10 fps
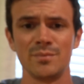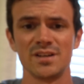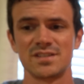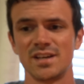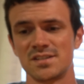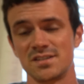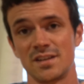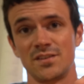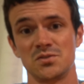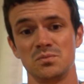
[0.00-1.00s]
best guess is
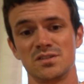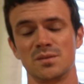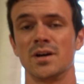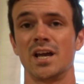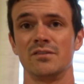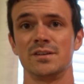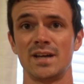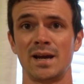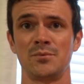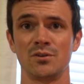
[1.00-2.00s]
that this would be some kind of
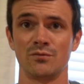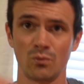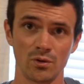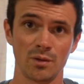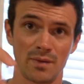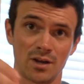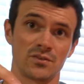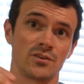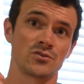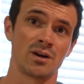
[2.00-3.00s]
adapter for the mount
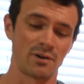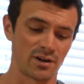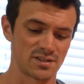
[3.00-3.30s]
on the tripod